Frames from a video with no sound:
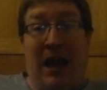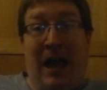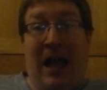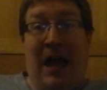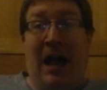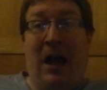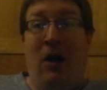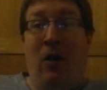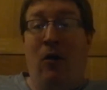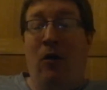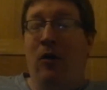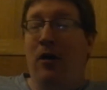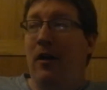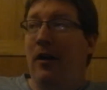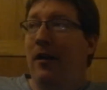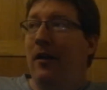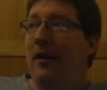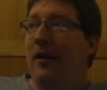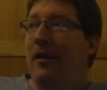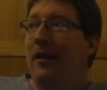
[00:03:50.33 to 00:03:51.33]
how
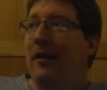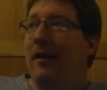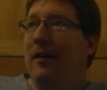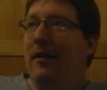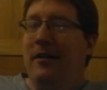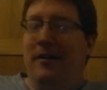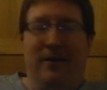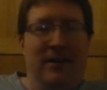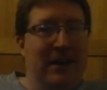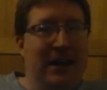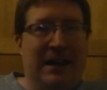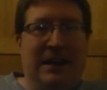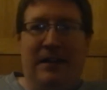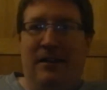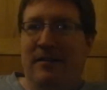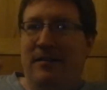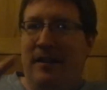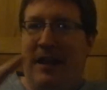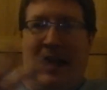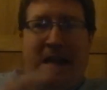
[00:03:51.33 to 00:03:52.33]

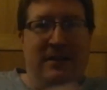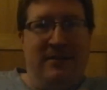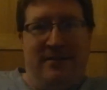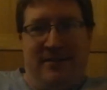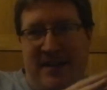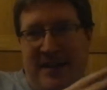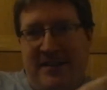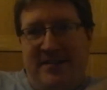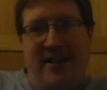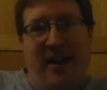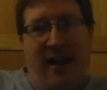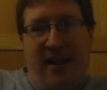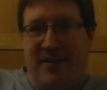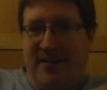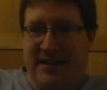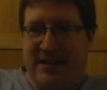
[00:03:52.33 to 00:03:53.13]
little details,